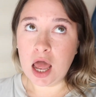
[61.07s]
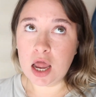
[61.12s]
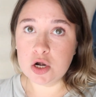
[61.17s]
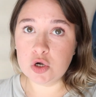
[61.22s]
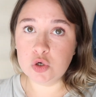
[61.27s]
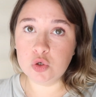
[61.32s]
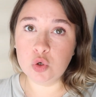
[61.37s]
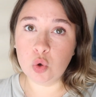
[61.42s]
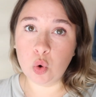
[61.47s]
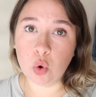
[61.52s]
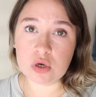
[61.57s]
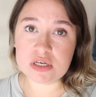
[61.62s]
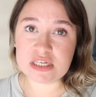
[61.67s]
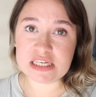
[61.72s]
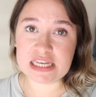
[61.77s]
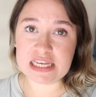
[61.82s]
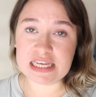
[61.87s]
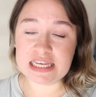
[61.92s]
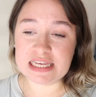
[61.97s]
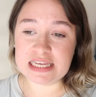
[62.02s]

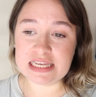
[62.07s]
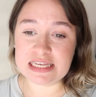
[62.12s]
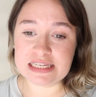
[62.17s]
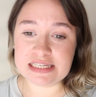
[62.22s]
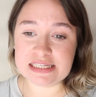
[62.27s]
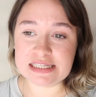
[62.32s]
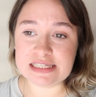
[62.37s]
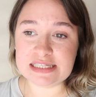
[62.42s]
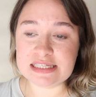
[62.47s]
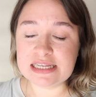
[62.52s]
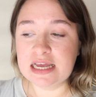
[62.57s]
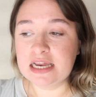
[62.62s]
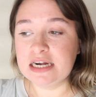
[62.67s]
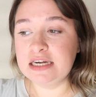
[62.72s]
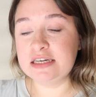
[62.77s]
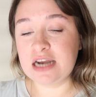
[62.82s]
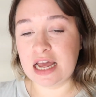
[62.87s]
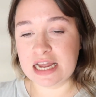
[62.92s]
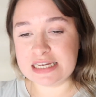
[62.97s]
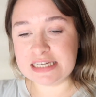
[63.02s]
noughties,
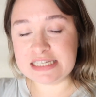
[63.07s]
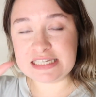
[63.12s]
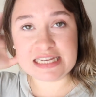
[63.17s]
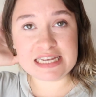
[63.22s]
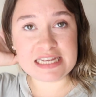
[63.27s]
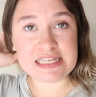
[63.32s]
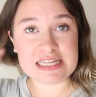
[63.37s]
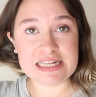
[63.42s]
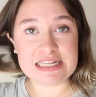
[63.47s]
90s